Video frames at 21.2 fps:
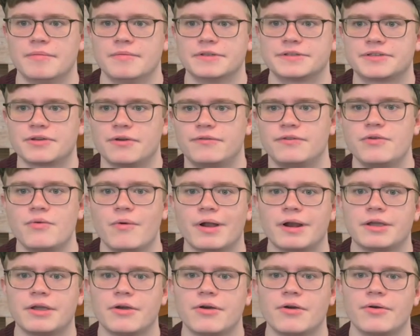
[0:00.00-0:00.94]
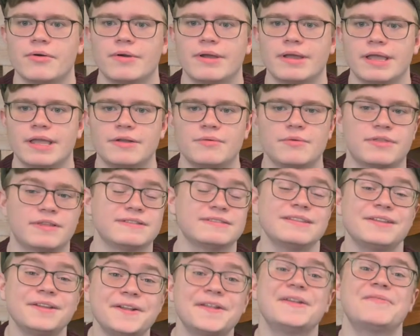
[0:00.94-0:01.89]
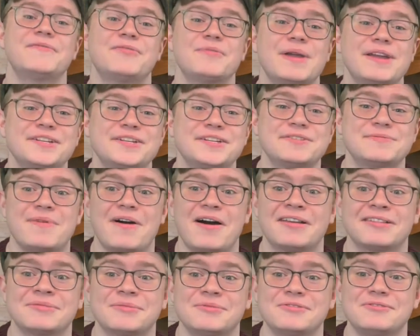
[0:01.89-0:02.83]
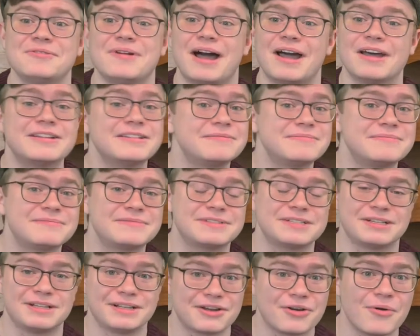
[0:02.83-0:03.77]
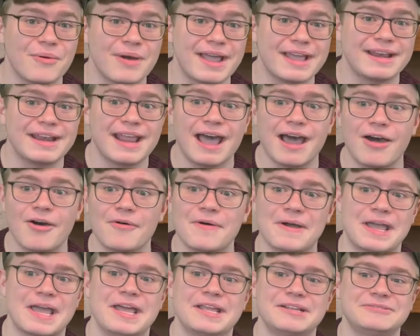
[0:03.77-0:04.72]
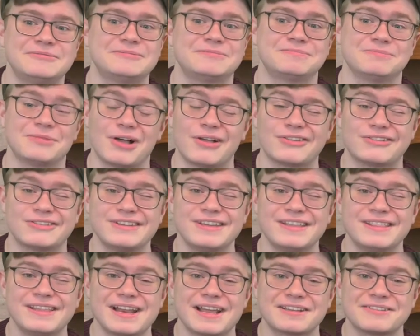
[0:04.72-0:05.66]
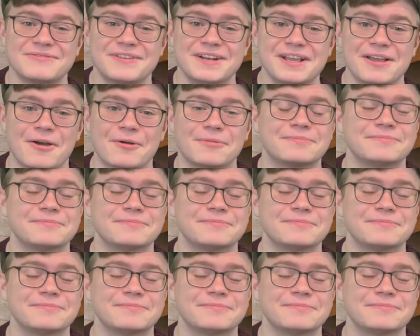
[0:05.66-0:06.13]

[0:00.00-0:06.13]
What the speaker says: So if you want to go in with as little information as possible, I'd click away now, and I'll see you in the next video.